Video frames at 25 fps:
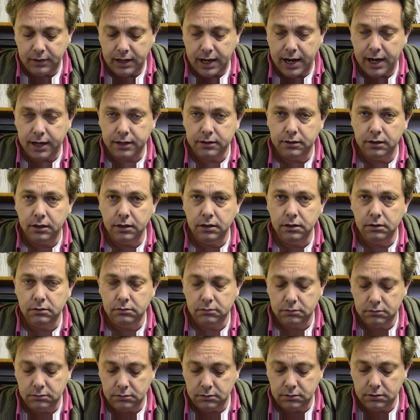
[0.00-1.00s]
acting.
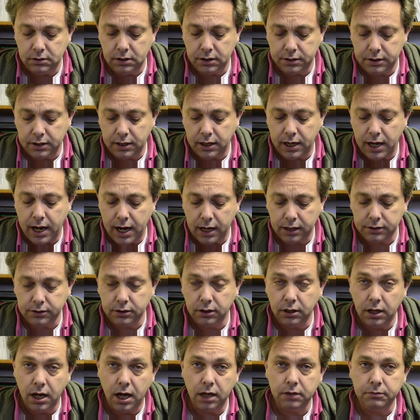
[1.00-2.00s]
Not that I act a
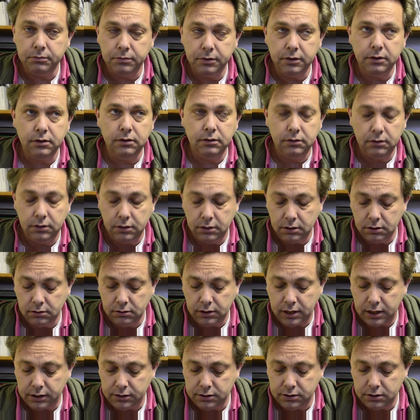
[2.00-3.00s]
lot, but you know,
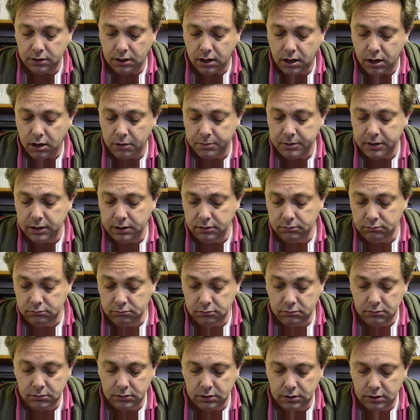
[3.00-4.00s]
that's a hobby.
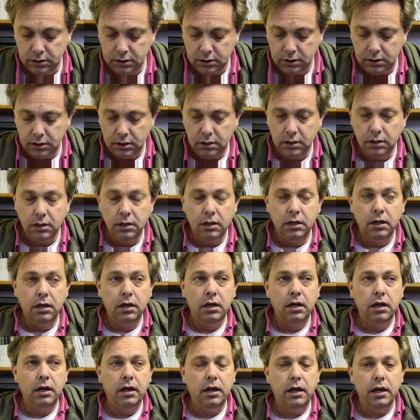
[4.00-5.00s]

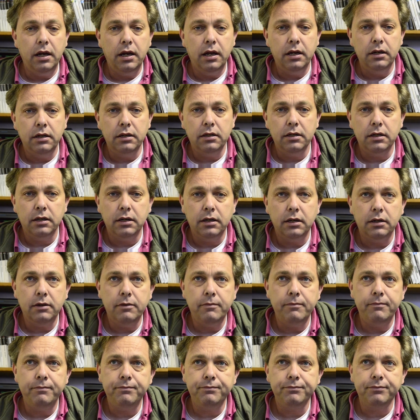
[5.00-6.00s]
And
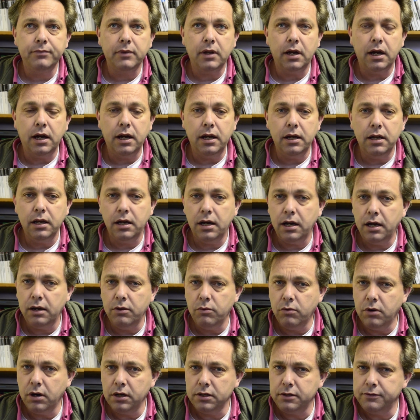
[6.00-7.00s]
I
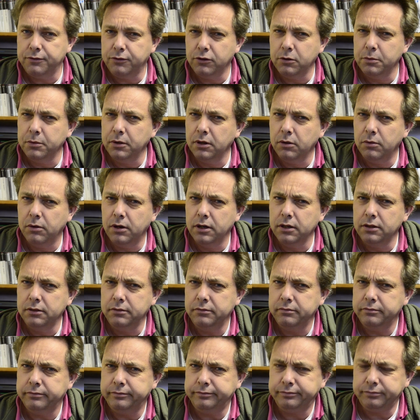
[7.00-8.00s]
watch Formula 1,
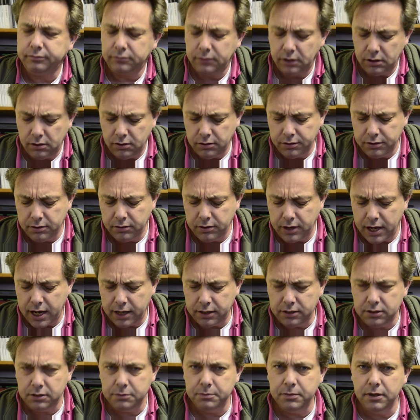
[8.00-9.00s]
although
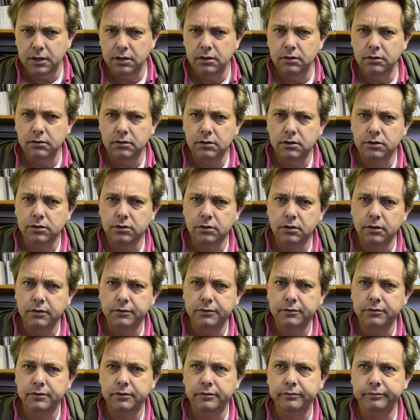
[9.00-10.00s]
that's been sort
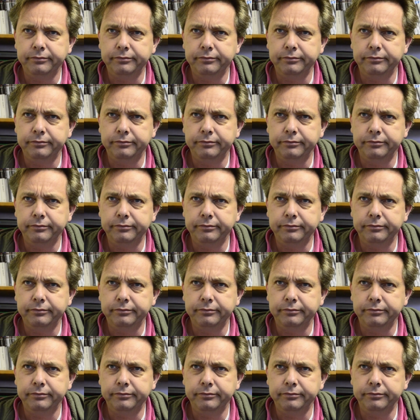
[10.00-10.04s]
of